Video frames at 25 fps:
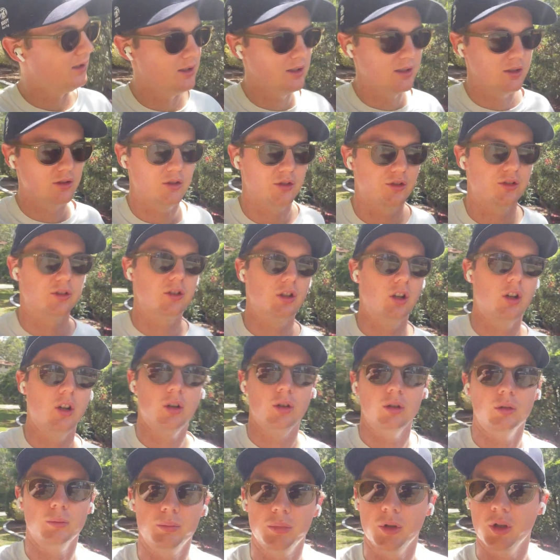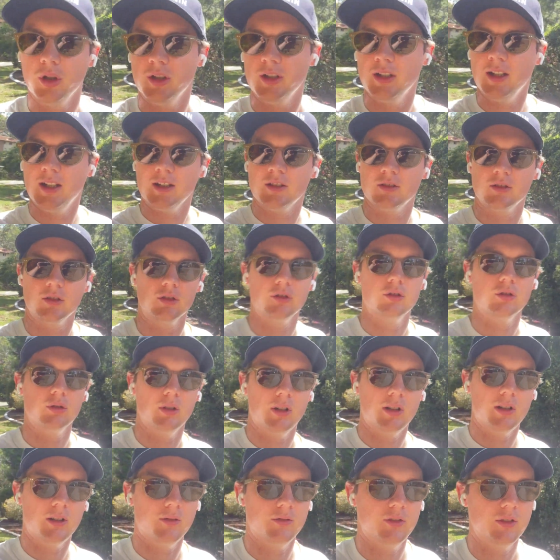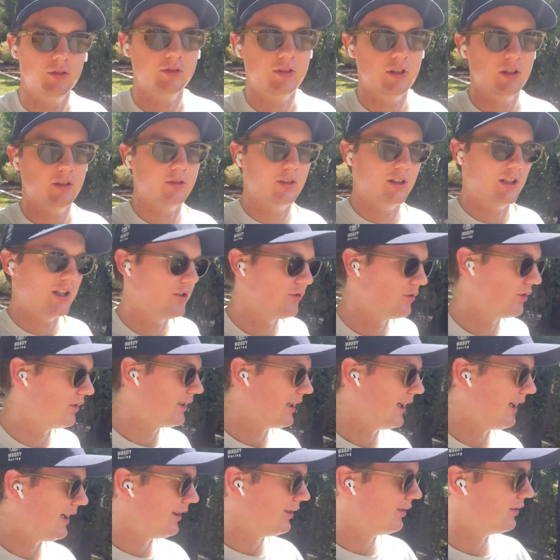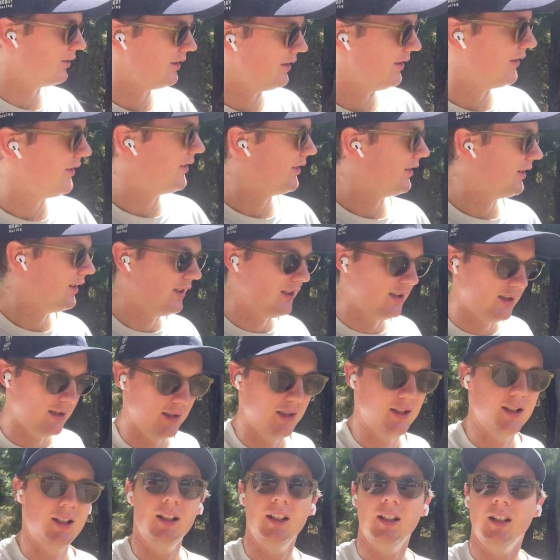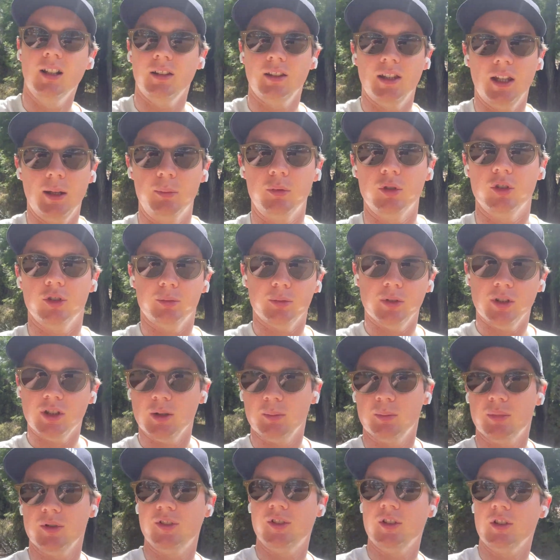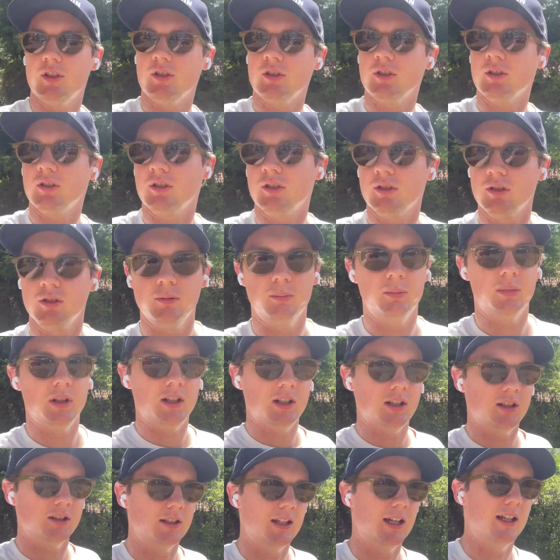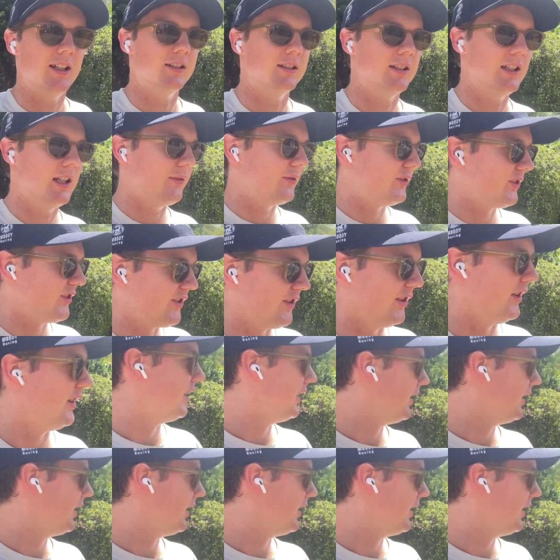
just go burn an extra 250, 300 calories. That puts me in the position to be in that deficit,